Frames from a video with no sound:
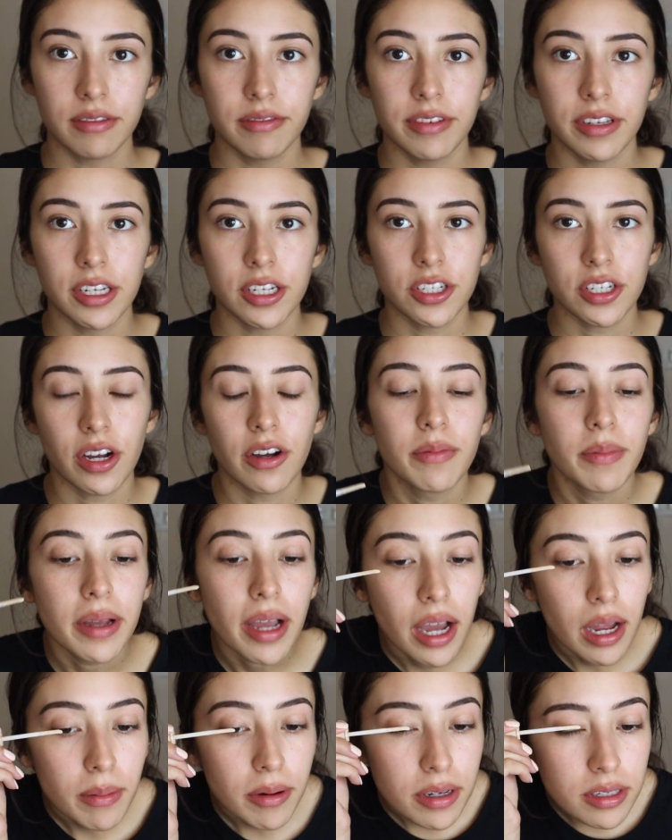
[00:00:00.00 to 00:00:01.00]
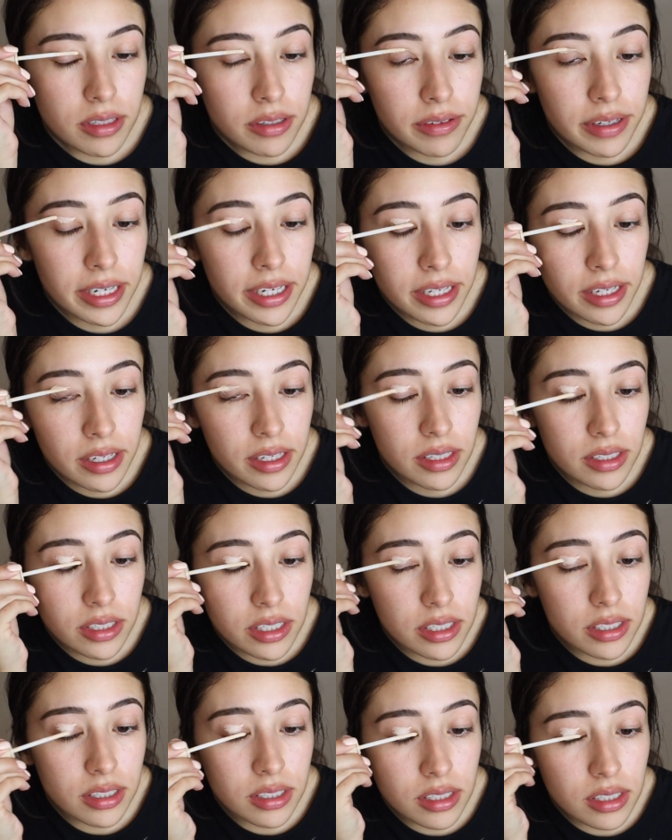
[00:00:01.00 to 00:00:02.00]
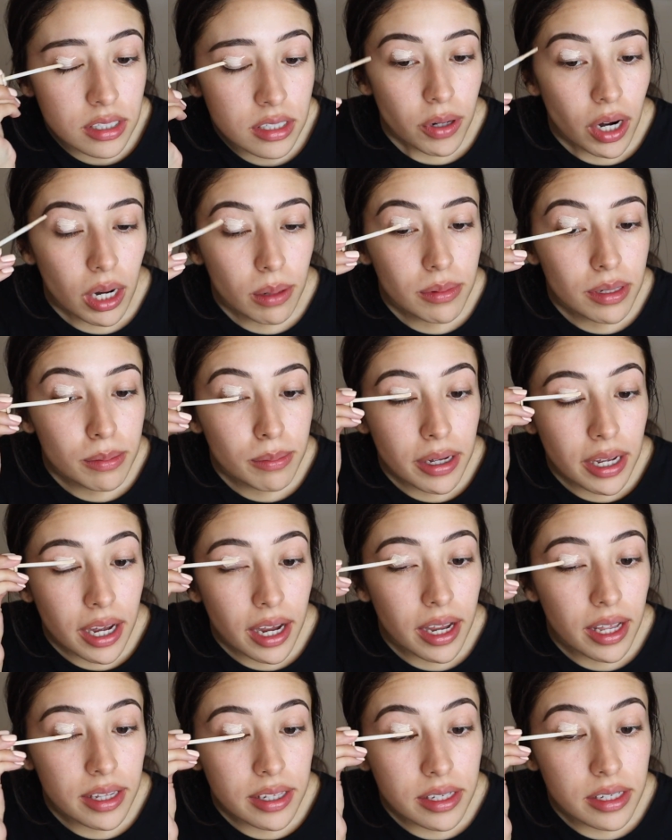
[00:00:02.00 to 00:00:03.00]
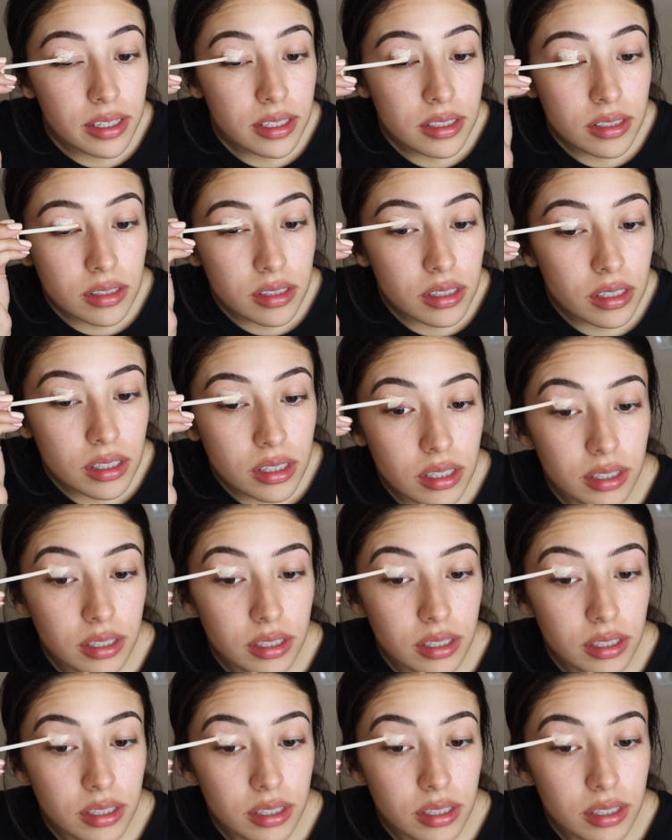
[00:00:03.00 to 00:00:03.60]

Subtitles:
Finished off my eyebrows already, just priming my eyelids.